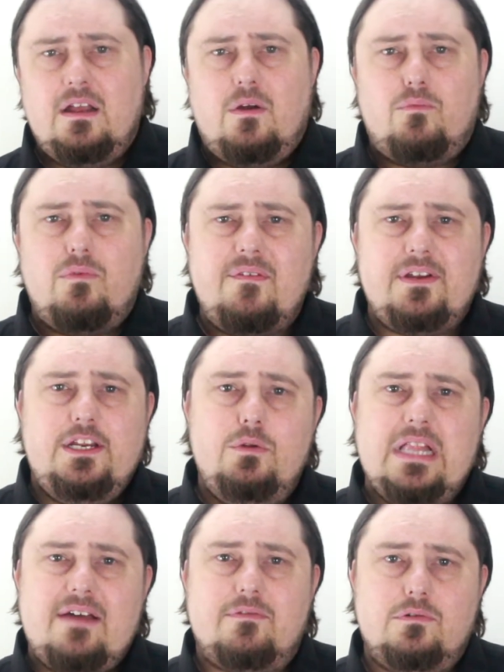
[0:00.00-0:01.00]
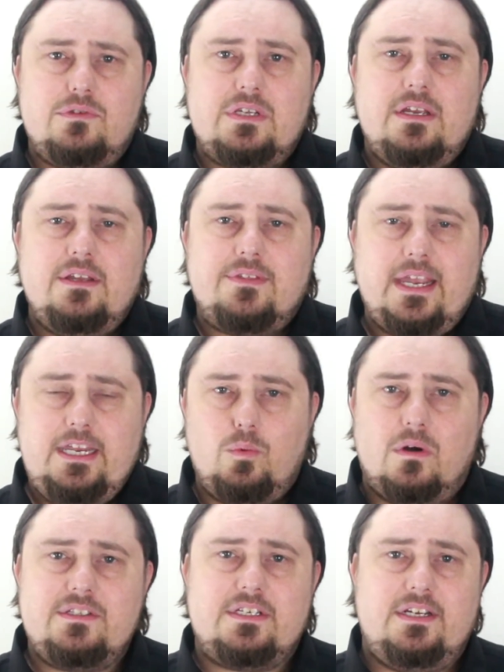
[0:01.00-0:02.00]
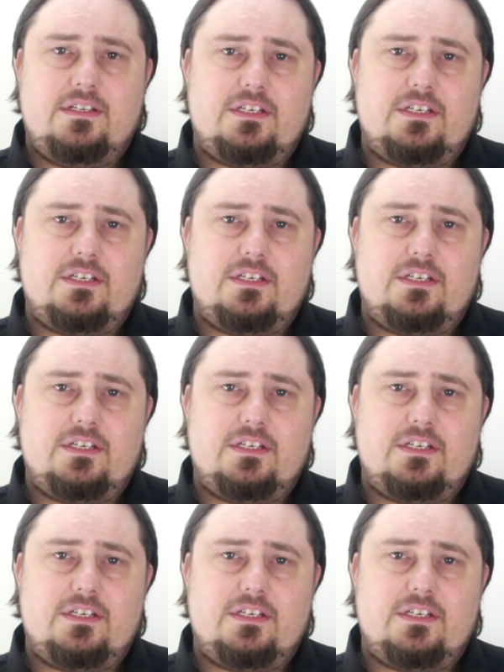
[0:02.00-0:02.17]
revenue levels that you want it